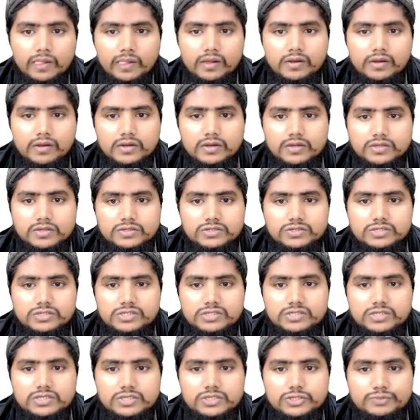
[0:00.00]

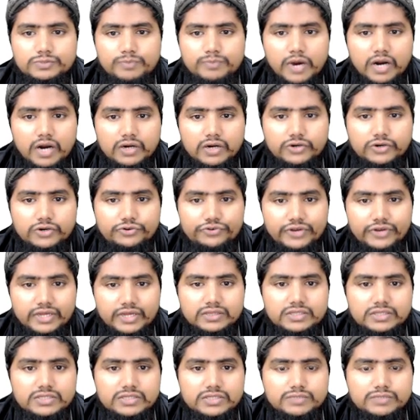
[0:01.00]
Smart Trick.
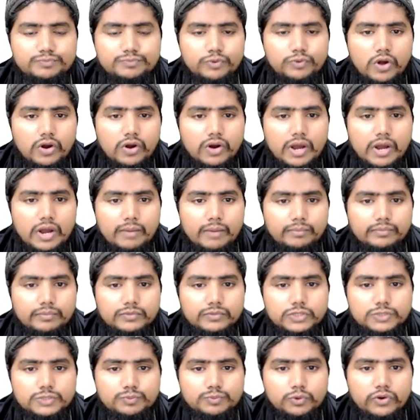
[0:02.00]
This program
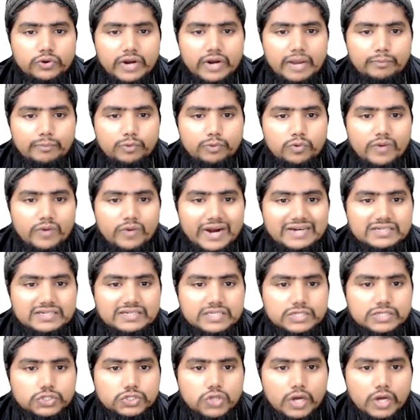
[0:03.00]
provides a
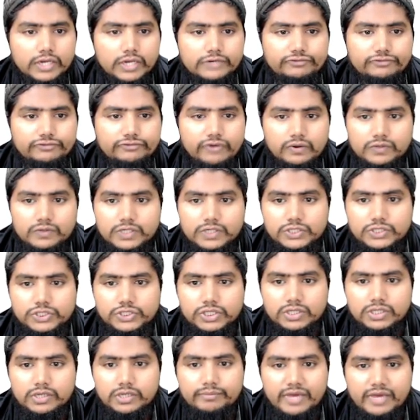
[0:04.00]
solid foundation
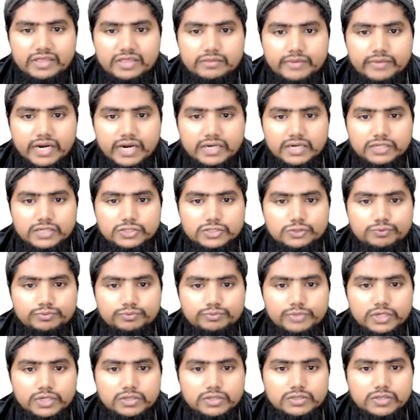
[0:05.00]
in mathematics
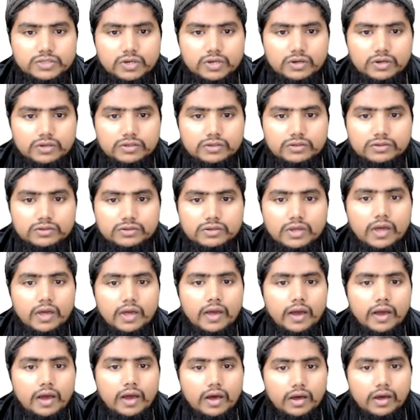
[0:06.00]
built on
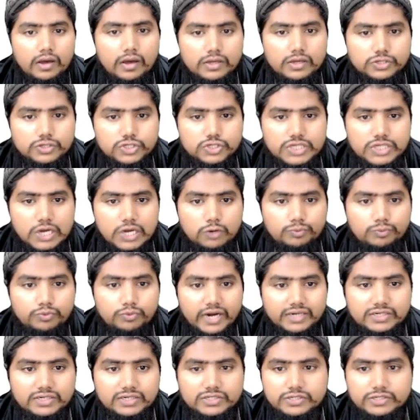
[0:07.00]
sound
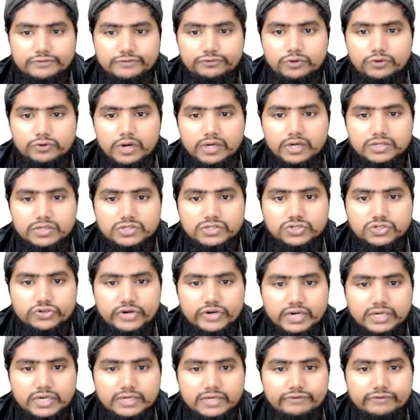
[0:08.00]
practice. If you are
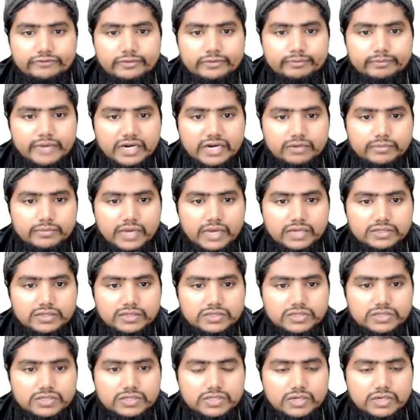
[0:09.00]
struggling with mathematics,
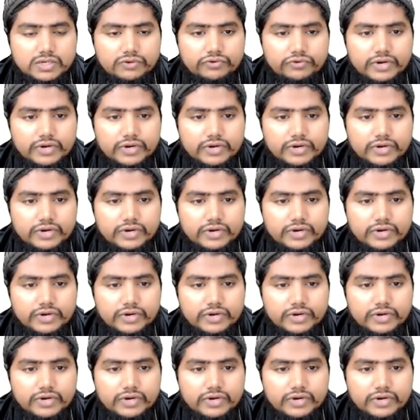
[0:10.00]
is a great